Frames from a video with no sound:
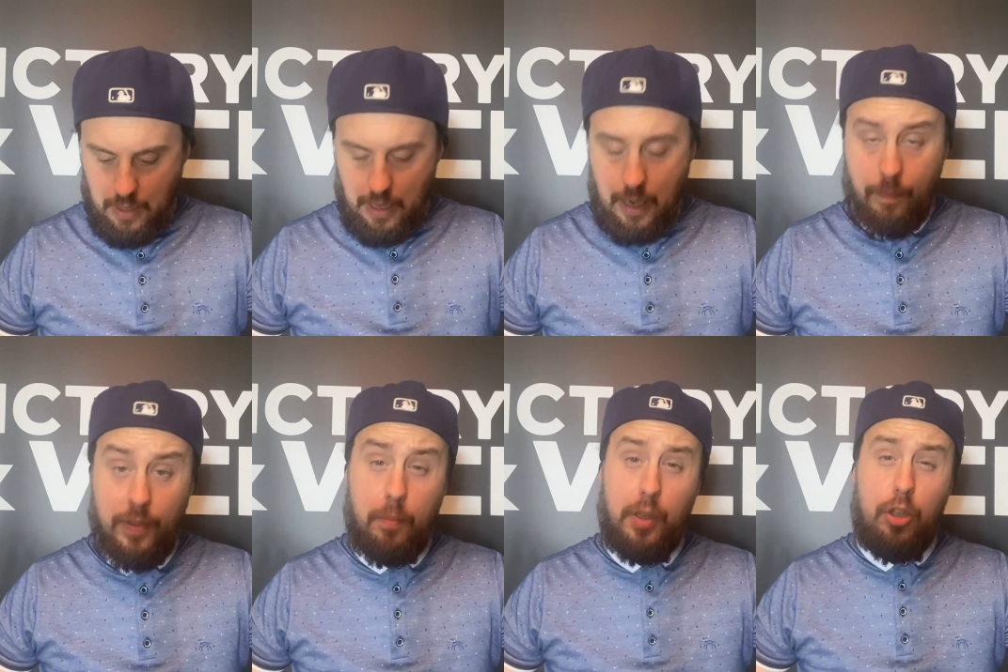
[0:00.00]

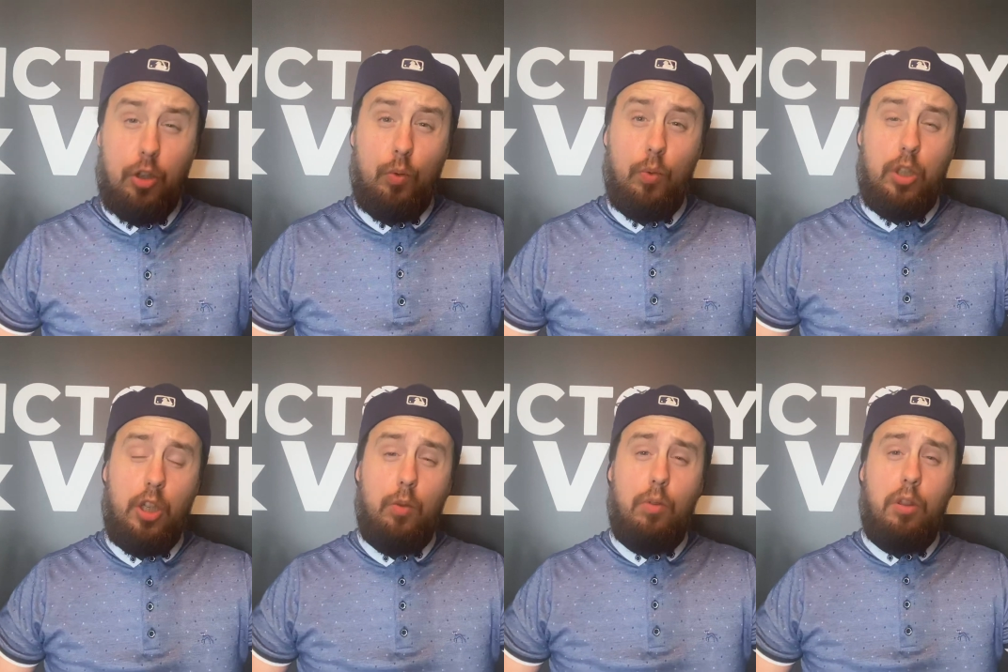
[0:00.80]
Number two, do
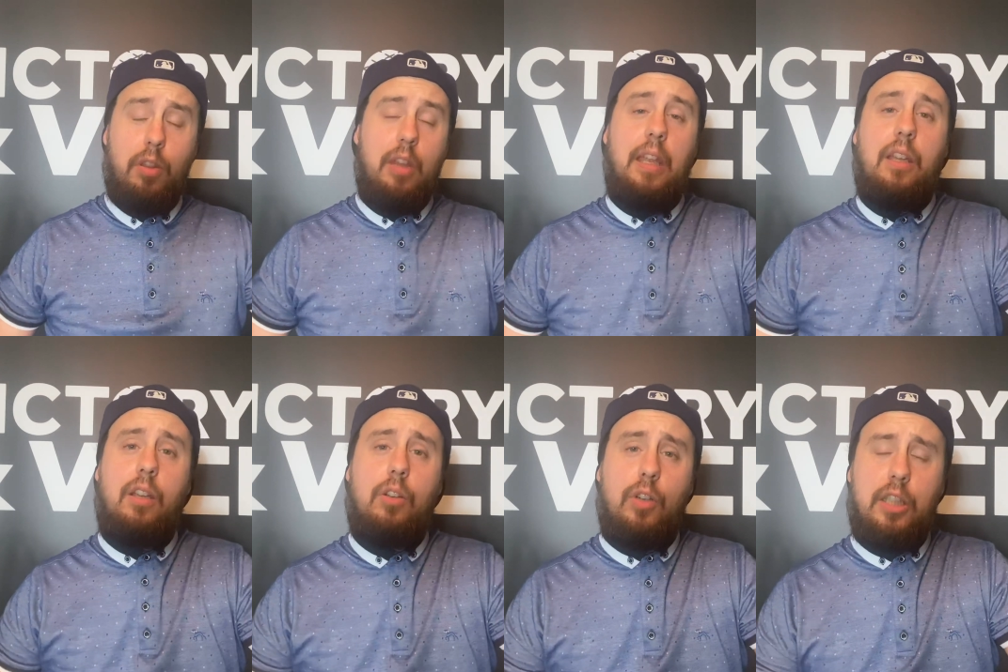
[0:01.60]
you think
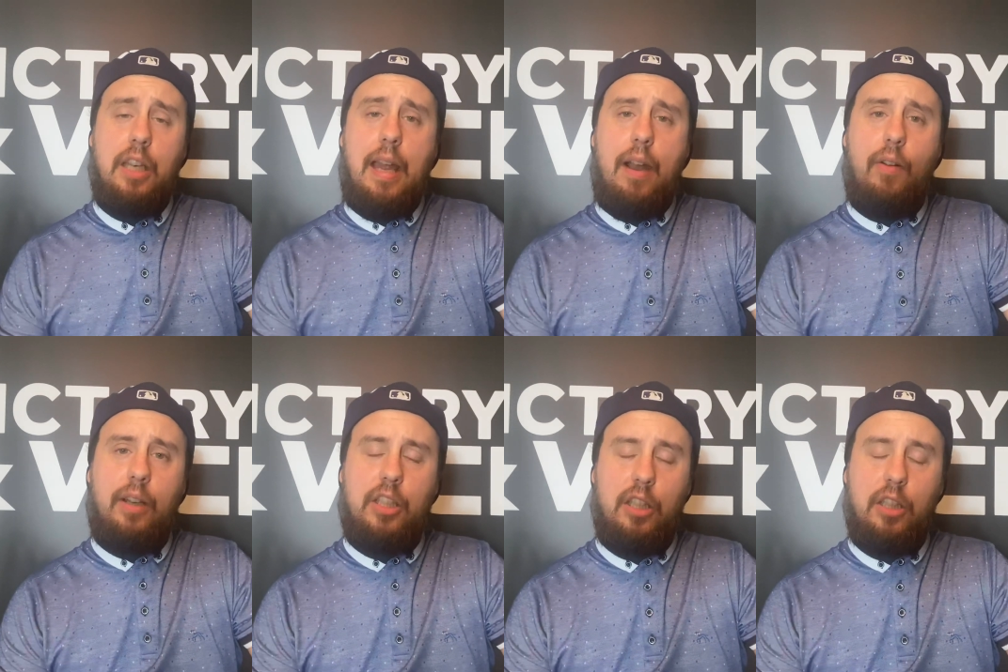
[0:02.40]
Christian
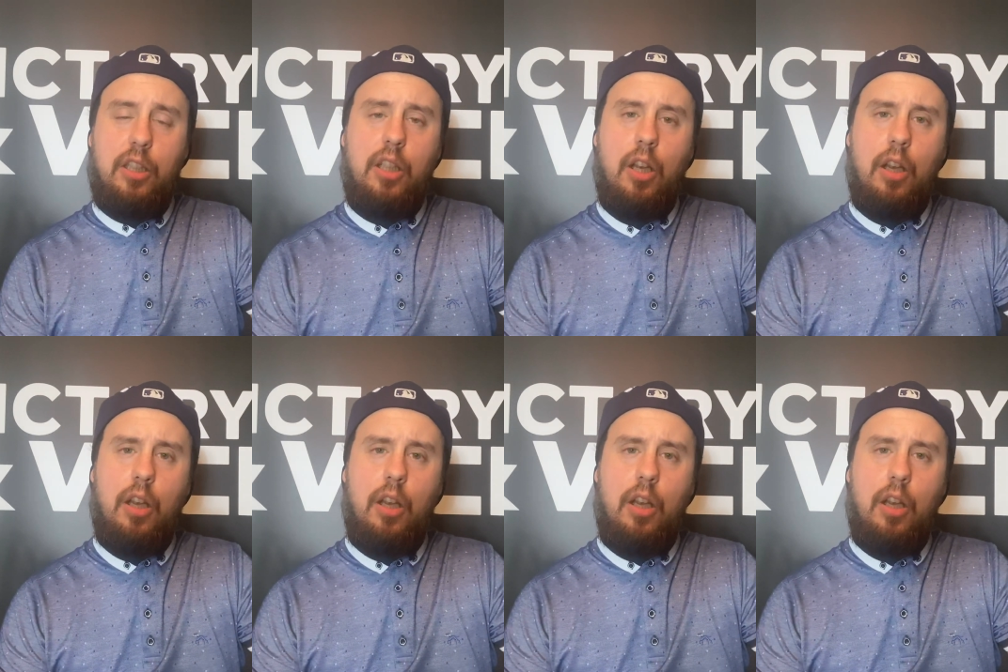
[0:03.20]
Eriksen's